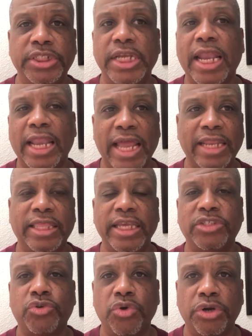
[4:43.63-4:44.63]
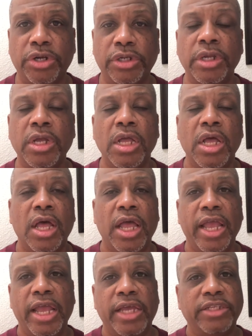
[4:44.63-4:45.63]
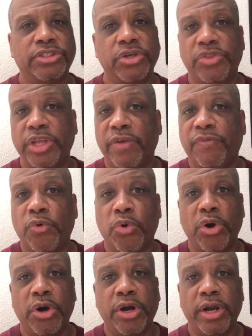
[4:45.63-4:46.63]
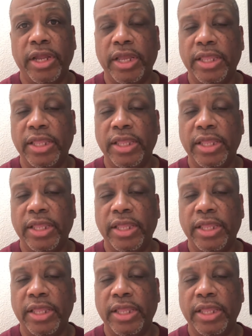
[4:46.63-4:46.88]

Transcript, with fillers: He's got a lot of things going on. And so therefore,